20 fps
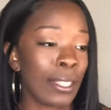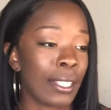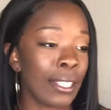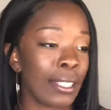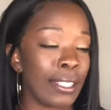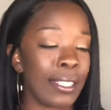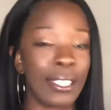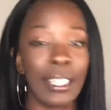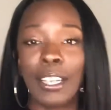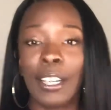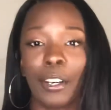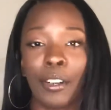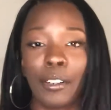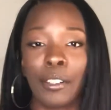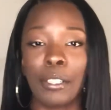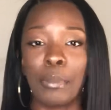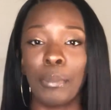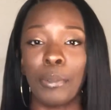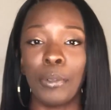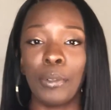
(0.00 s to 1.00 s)
city girls
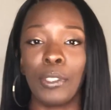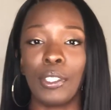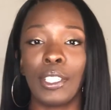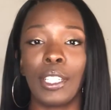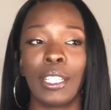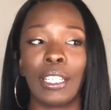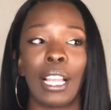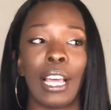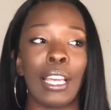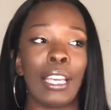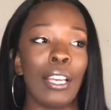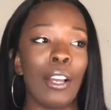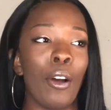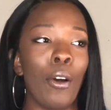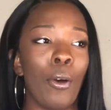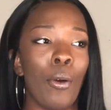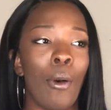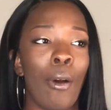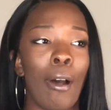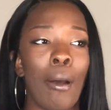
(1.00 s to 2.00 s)
bullshit like,
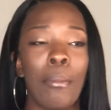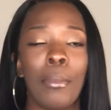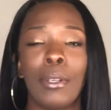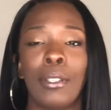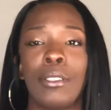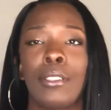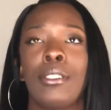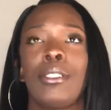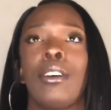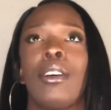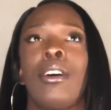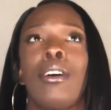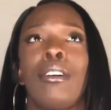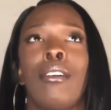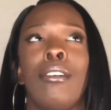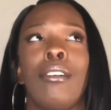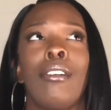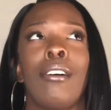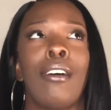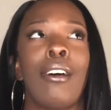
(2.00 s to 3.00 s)
oh, I'm gonna,
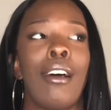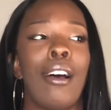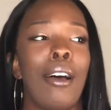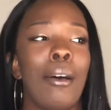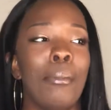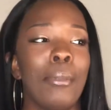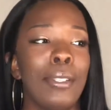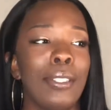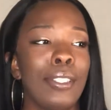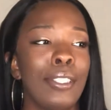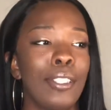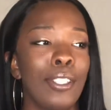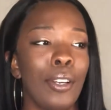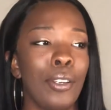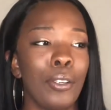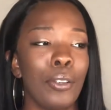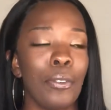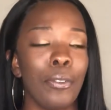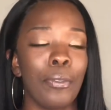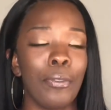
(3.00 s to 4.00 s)
uh, I'm gonna show
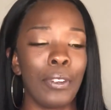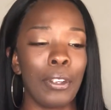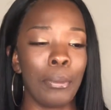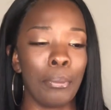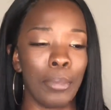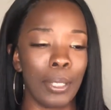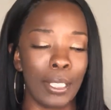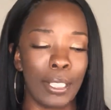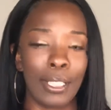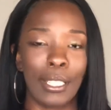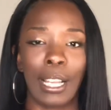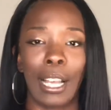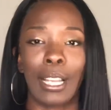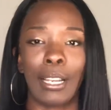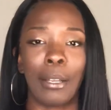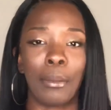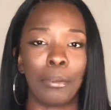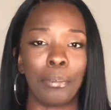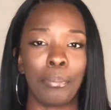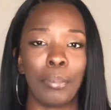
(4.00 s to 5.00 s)
you bitches how to
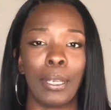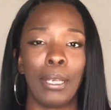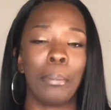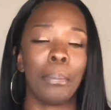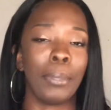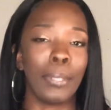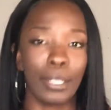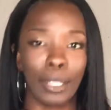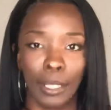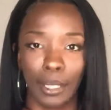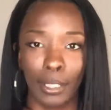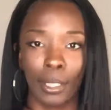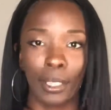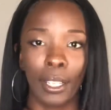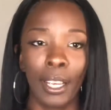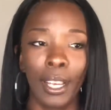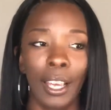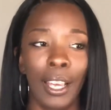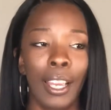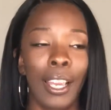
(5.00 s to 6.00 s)
pimp a nigga.
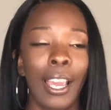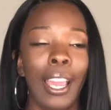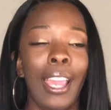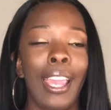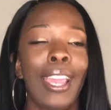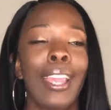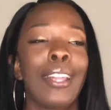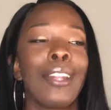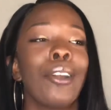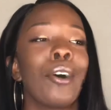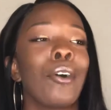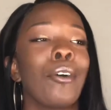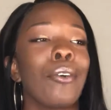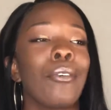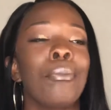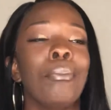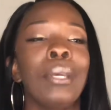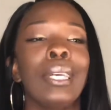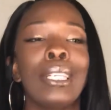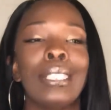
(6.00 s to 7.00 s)
Ain't no
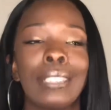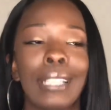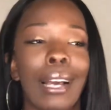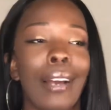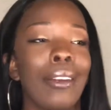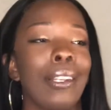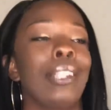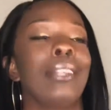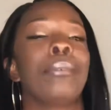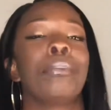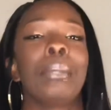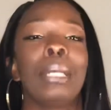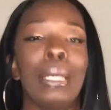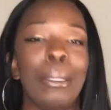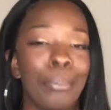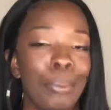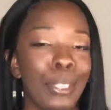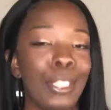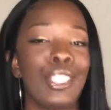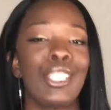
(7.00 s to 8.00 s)
bitch out here
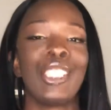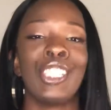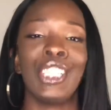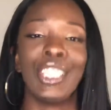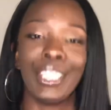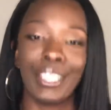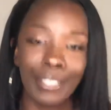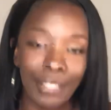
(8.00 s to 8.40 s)
pimping shit.